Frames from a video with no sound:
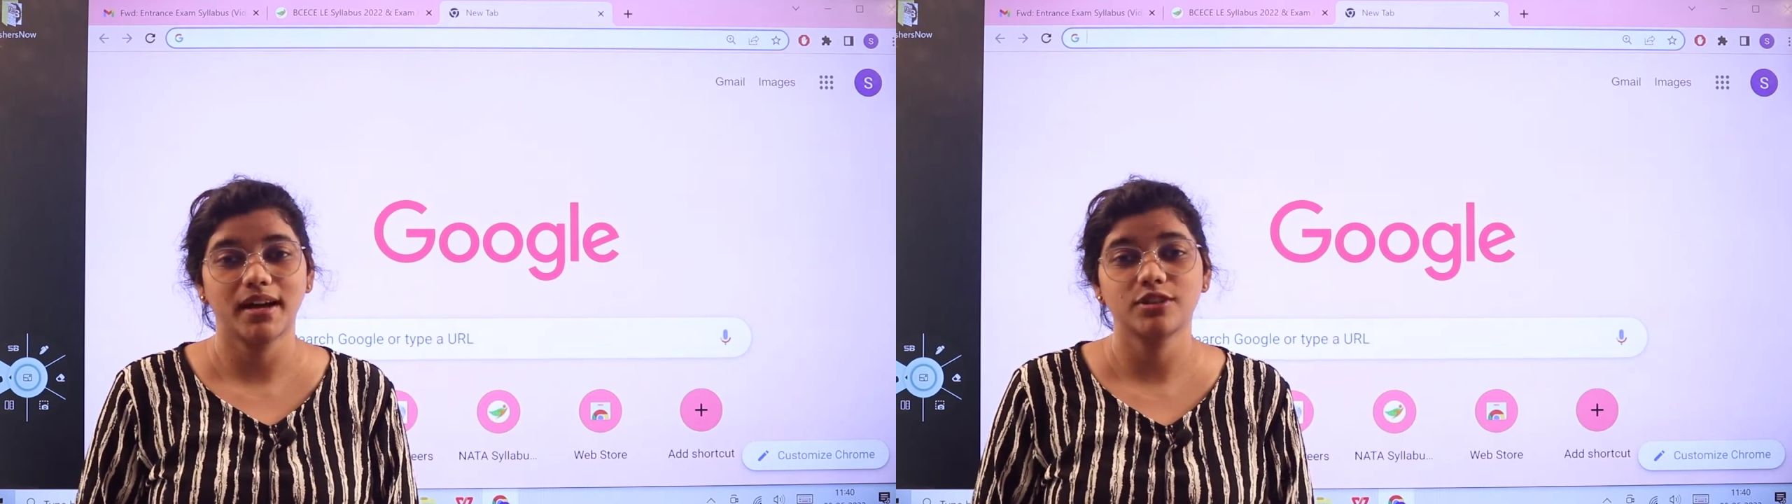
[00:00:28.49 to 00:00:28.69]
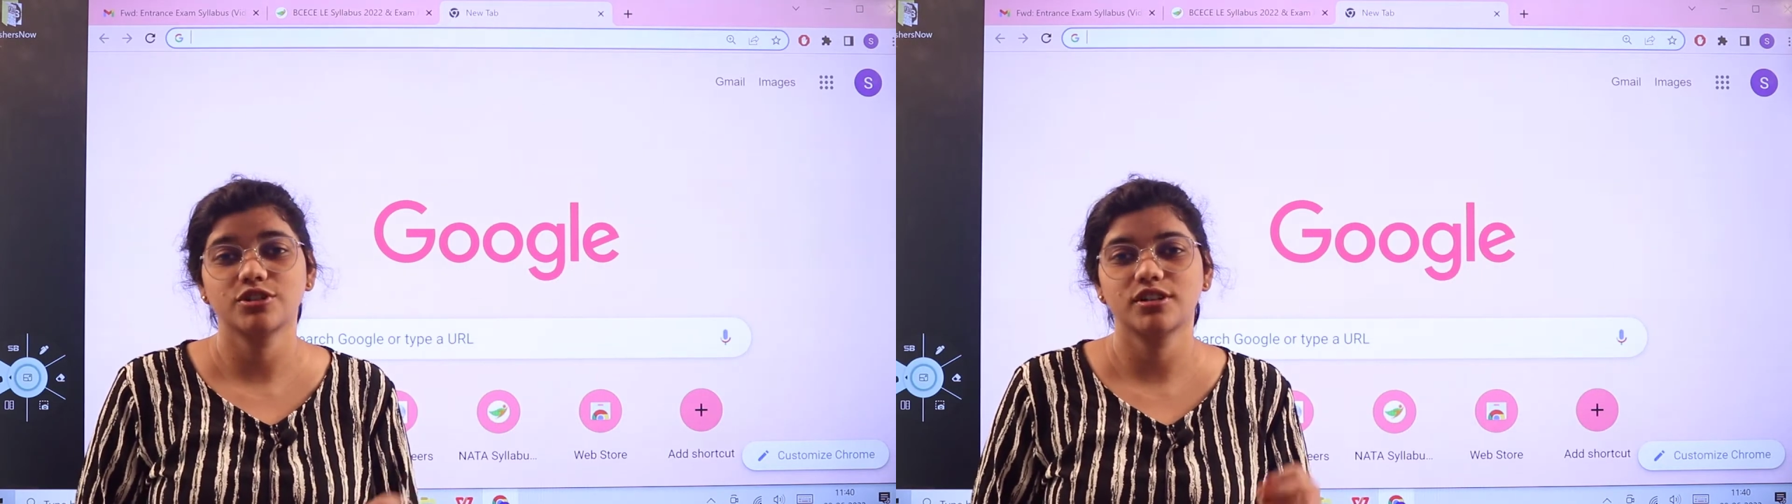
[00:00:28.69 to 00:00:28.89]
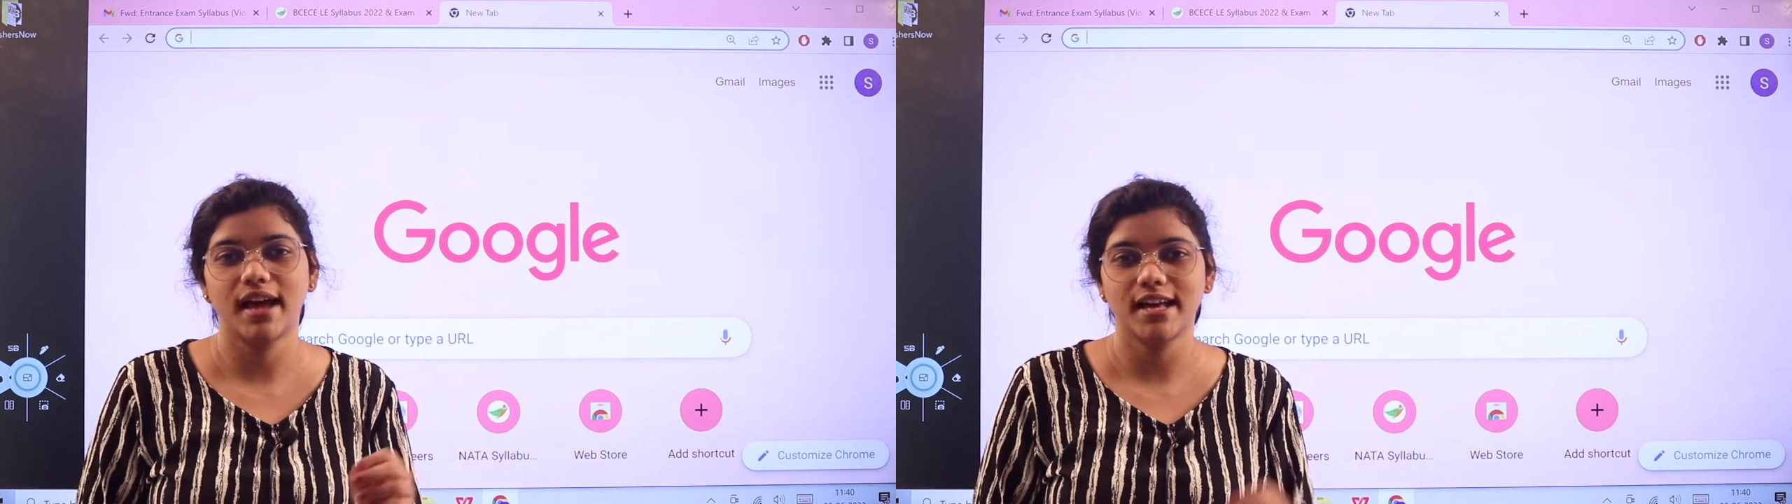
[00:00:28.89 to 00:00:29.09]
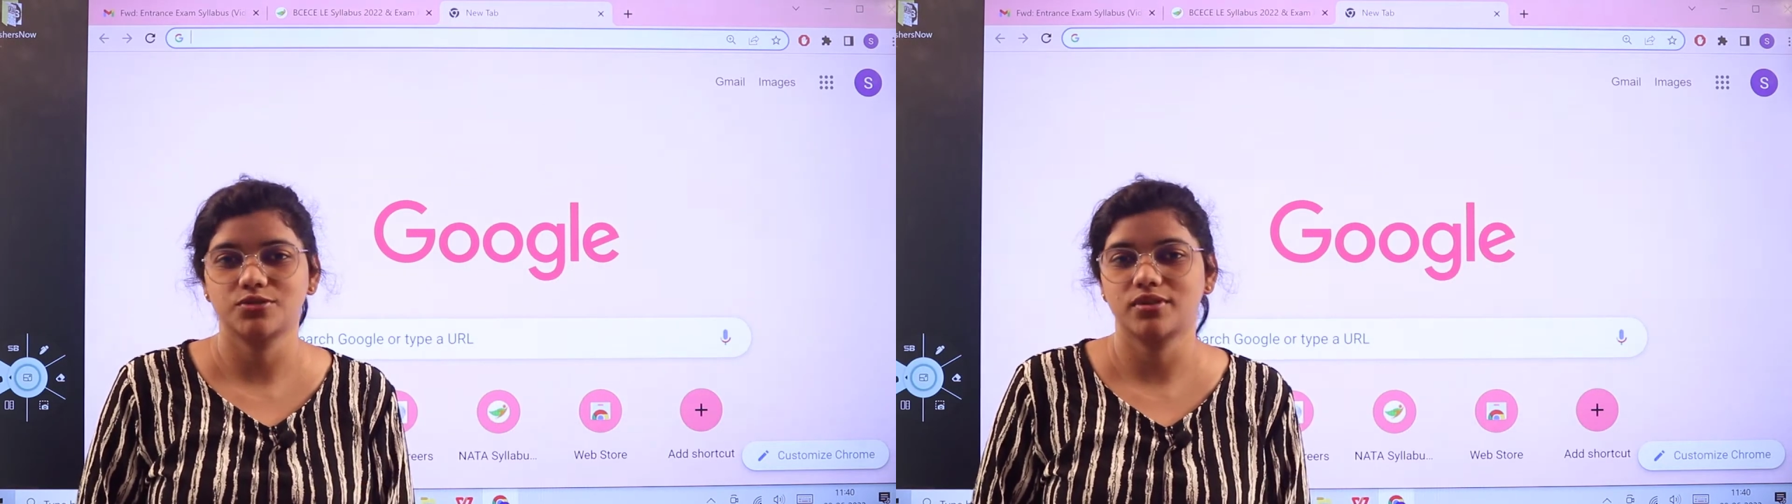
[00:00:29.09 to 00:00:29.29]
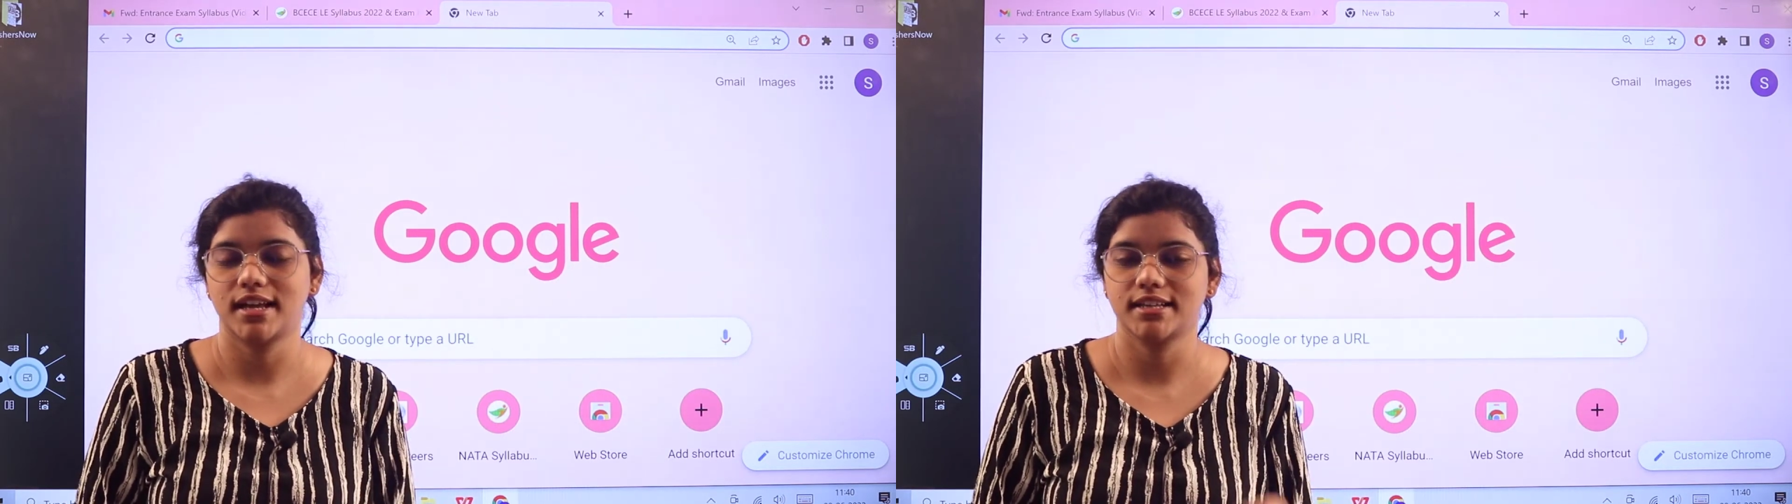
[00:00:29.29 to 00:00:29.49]
pattern
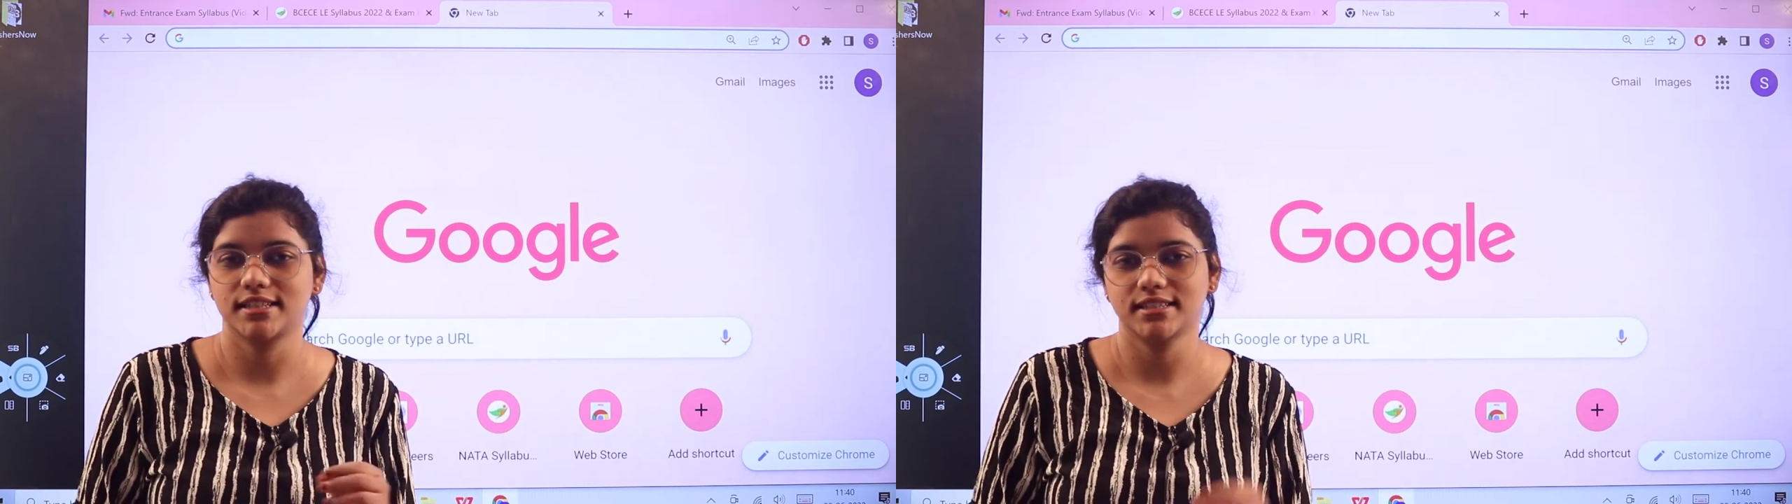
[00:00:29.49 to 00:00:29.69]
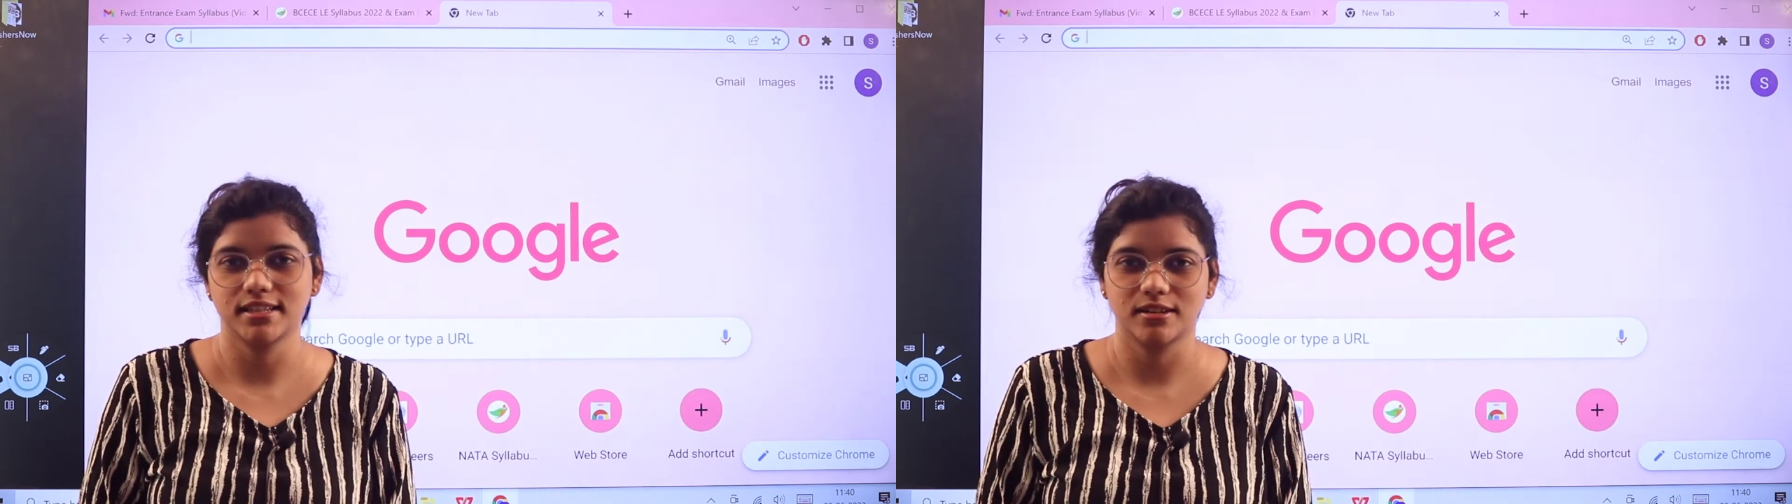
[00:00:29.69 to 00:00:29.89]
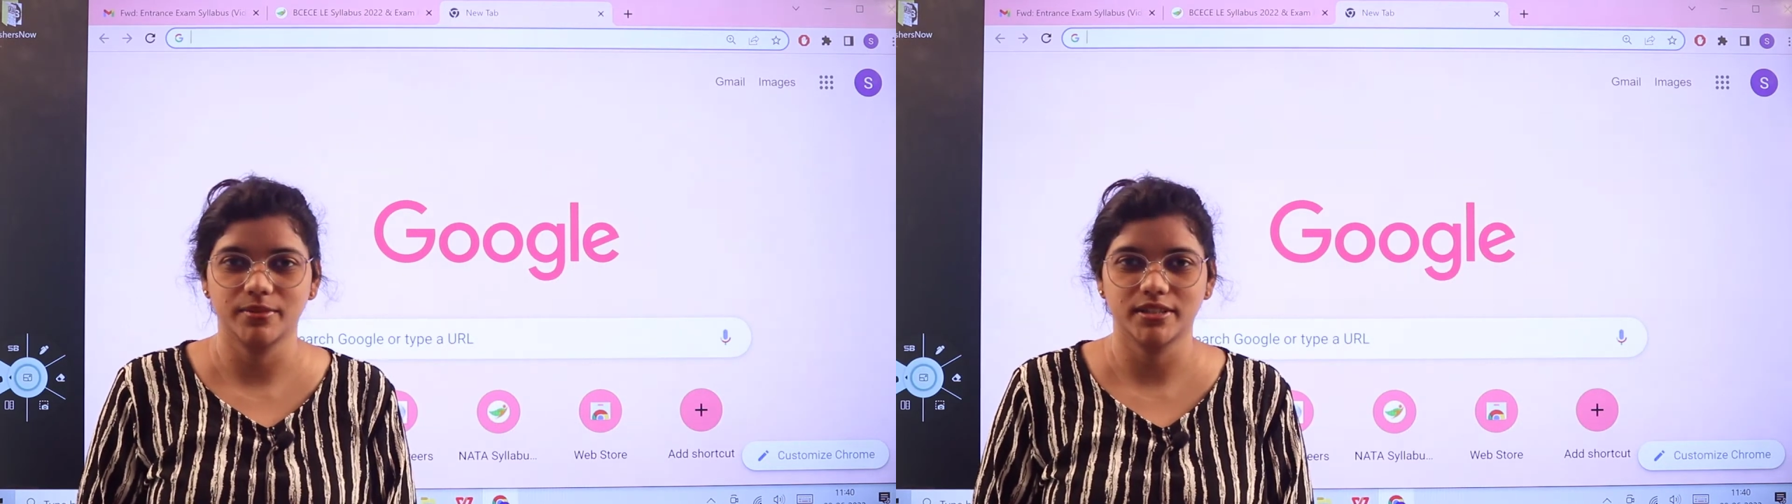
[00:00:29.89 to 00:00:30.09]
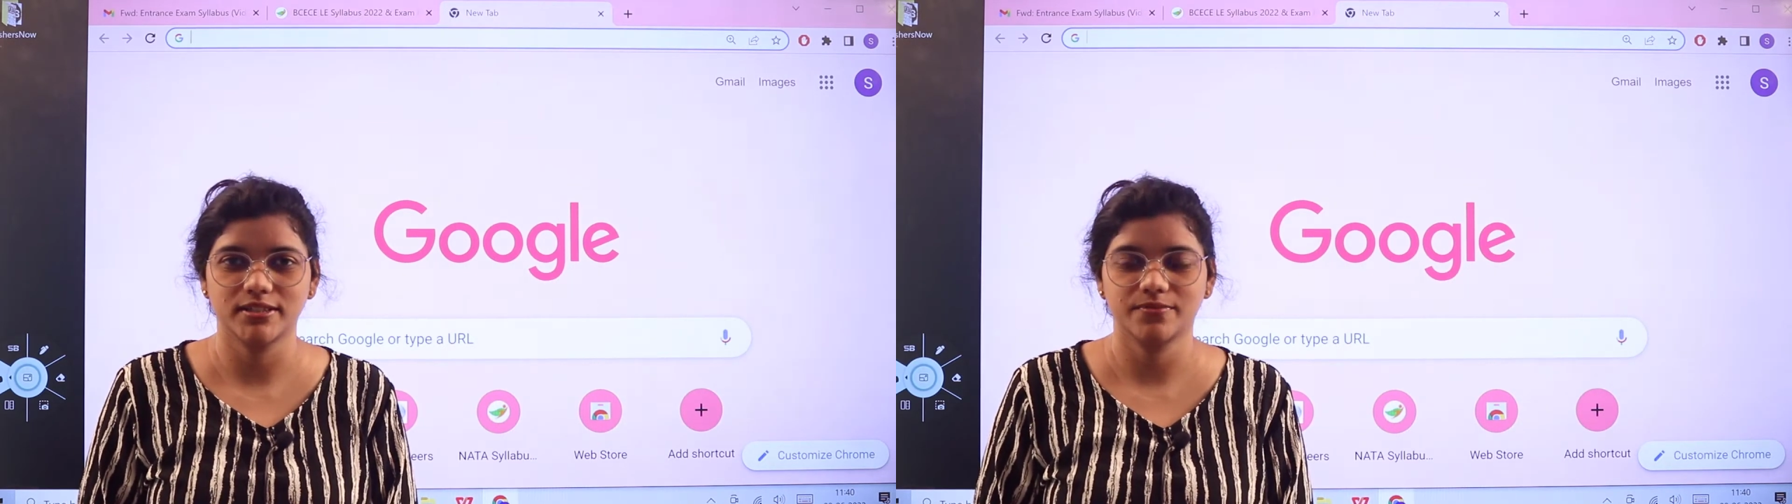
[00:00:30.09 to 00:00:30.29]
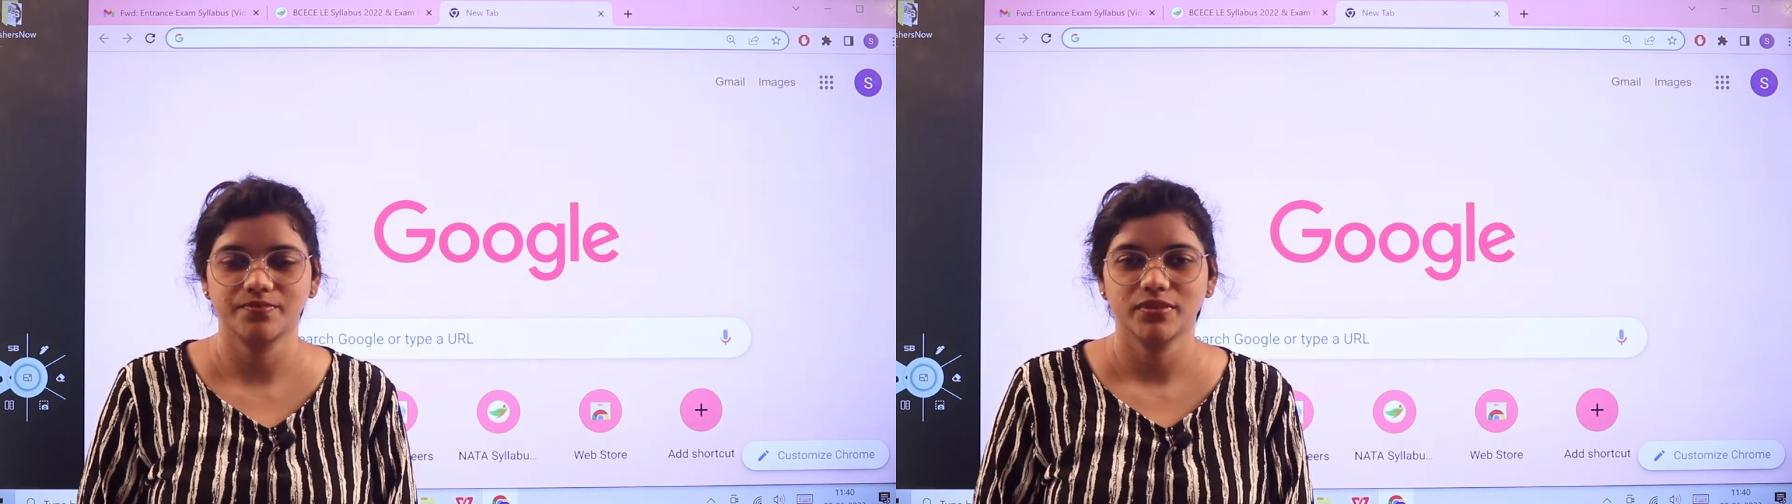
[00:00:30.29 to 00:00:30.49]
as well as the
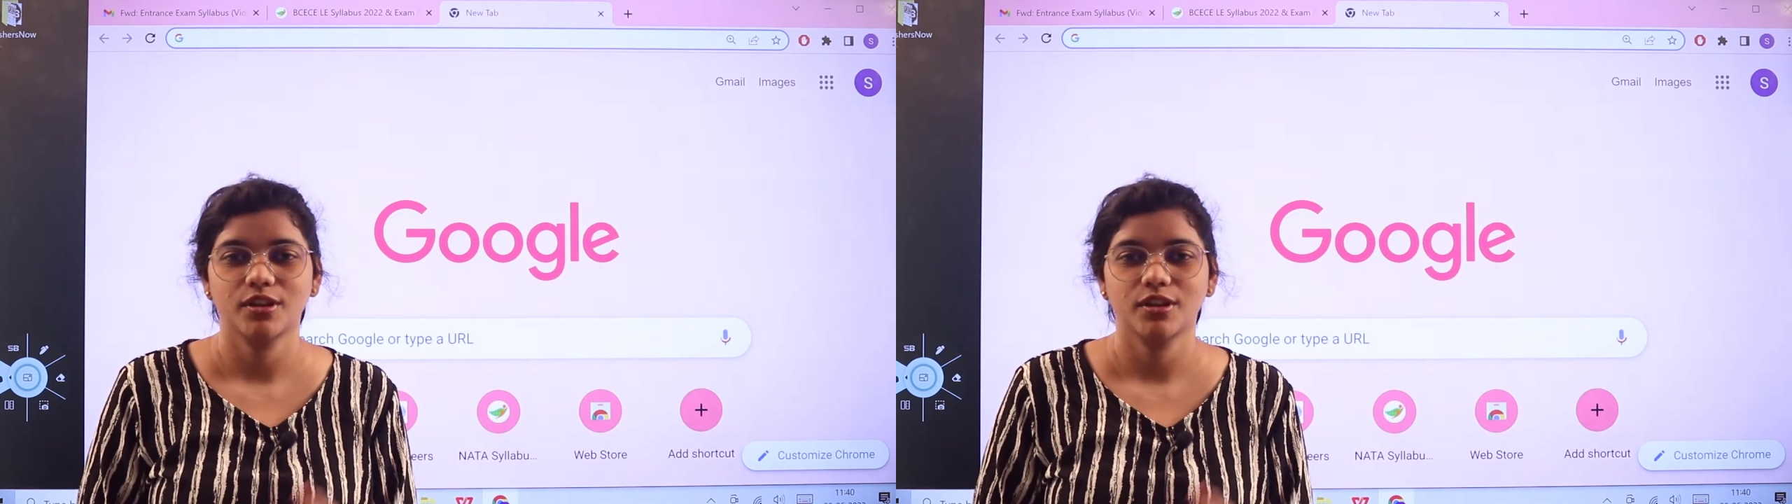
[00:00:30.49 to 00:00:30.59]
syllabus.